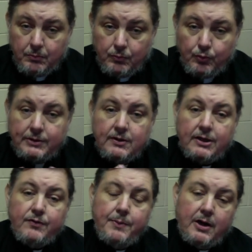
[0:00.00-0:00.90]
read the letter
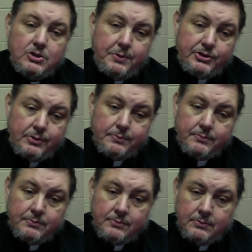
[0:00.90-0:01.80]
from the Archbishop
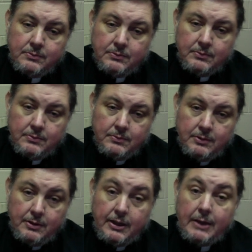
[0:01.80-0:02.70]

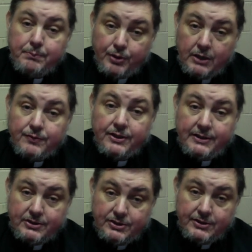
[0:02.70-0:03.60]
and prayerfully
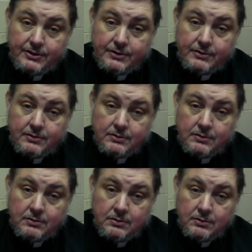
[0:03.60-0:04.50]
consider
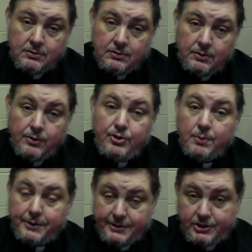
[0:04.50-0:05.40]
your
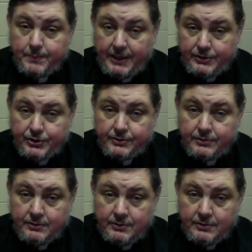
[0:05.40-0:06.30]
participation
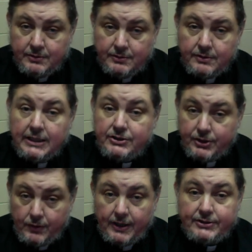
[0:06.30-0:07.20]
in
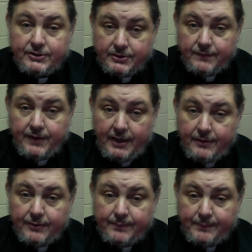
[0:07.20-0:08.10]
generations of faith.
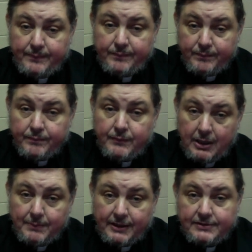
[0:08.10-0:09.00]

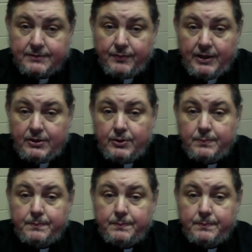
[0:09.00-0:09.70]
God bless. Thank you.